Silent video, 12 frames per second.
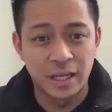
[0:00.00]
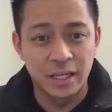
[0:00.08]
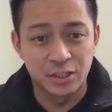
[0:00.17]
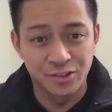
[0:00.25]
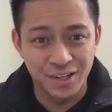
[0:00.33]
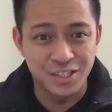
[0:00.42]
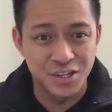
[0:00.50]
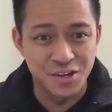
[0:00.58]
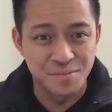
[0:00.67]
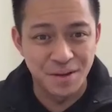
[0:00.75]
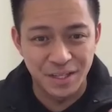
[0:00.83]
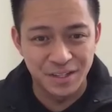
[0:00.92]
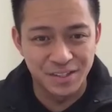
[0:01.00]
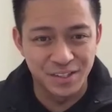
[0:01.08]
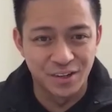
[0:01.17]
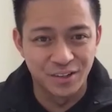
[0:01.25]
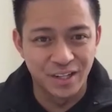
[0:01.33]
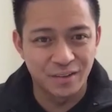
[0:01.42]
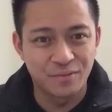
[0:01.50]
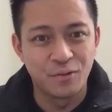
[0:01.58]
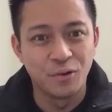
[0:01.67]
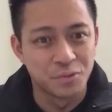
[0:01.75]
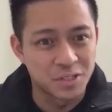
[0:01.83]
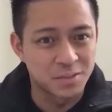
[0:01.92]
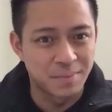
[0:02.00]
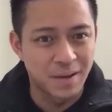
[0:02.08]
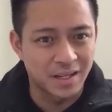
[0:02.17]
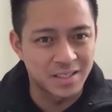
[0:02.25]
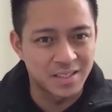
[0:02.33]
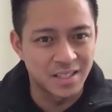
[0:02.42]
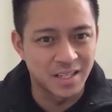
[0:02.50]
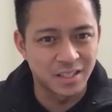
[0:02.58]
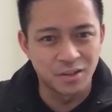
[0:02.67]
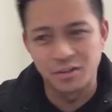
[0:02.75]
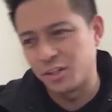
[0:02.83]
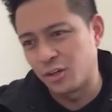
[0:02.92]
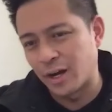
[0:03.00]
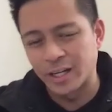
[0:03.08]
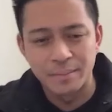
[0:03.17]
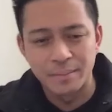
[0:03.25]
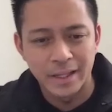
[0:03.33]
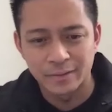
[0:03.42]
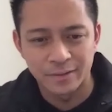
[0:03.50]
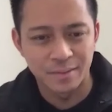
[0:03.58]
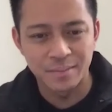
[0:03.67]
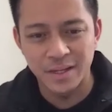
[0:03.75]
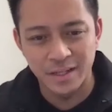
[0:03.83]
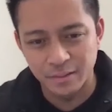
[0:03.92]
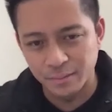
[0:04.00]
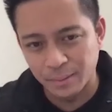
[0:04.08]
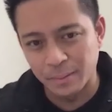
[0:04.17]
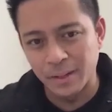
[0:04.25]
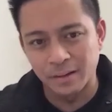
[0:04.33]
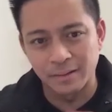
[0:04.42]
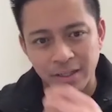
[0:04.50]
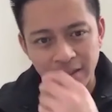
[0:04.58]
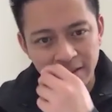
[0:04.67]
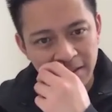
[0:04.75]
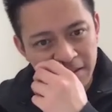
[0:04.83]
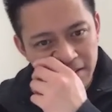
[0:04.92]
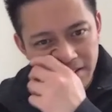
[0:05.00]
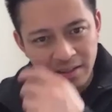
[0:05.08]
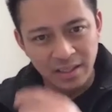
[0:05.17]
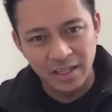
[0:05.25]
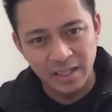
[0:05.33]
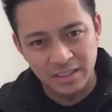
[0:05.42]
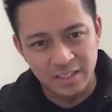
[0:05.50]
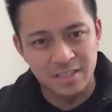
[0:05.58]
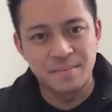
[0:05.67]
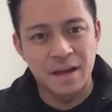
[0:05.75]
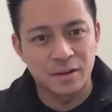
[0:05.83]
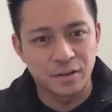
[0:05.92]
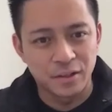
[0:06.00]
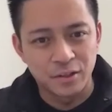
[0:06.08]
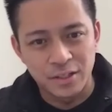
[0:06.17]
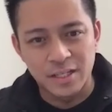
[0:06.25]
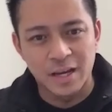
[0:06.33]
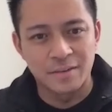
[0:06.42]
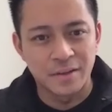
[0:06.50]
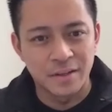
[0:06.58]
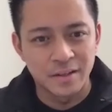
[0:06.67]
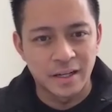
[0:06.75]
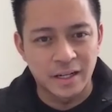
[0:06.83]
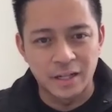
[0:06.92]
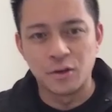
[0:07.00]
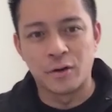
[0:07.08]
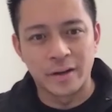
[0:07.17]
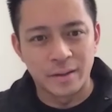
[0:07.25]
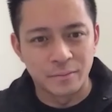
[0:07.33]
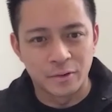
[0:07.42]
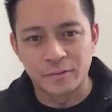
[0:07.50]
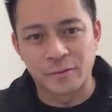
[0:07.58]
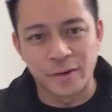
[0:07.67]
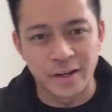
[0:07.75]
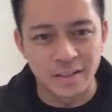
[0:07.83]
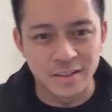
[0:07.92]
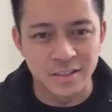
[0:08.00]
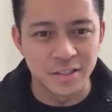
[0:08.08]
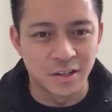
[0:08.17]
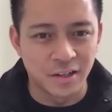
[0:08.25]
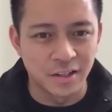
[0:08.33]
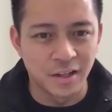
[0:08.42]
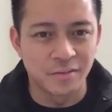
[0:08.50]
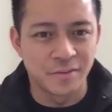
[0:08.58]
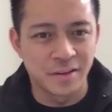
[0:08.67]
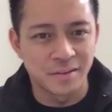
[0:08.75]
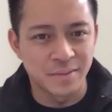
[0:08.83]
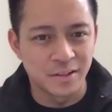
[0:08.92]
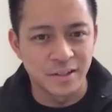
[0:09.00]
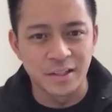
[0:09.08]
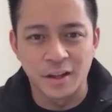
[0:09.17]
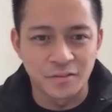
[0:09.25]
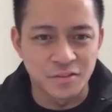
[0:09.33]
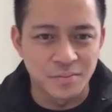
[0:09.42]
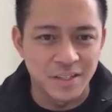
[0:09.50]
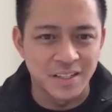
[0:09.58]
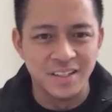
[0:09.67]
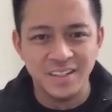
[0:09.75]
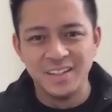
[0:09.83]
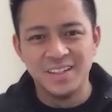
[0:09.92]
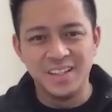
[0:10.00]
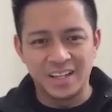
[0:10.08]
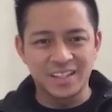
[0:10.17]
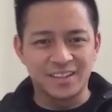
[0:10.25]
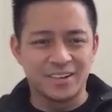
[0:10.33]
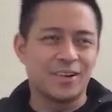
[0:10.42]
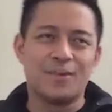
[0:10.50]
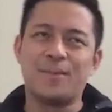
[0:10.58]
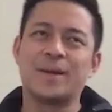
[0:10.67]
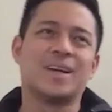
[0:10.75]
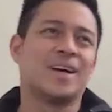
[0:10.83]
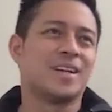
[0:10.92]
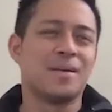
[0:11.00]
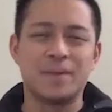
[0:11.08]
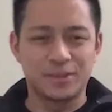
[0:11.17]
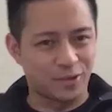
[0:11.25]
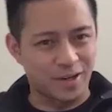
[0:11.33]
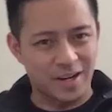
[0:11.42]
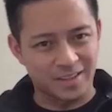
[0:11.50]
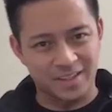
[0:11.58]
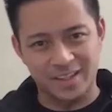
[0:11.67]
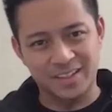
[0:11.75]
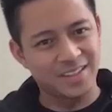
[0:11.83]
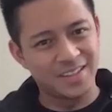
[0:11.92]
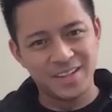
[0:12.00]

they trust you but there's no like full respect it's like oh you know i can be late on a meeting blah blah blah right like doesn't matter you know it's kevin like i know him we're friends you know i love him you know he loves me like you know, oh my god i've been through that like